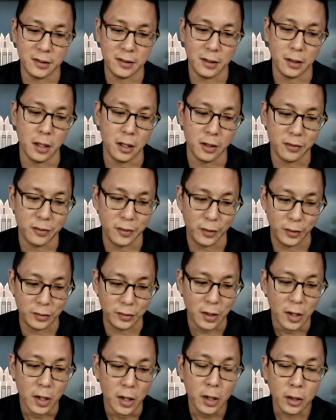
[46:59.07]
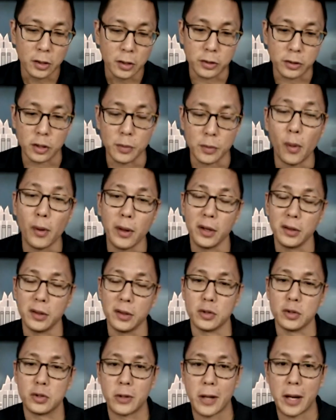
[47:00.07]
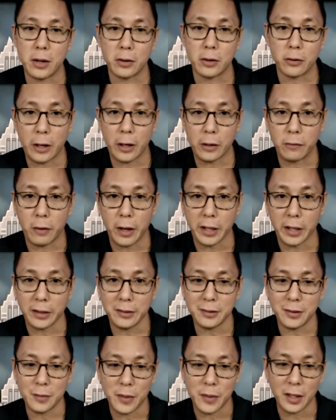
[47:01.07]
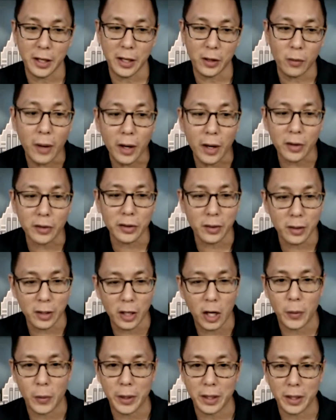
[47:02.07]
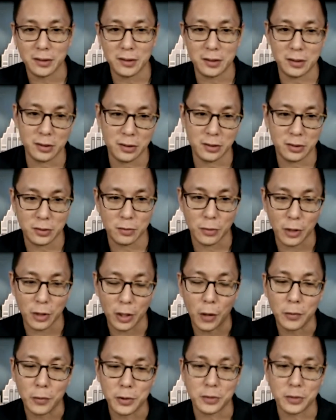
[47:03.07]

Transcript: A lot of folks do point out those downgrade rights to be like, well, you can always, just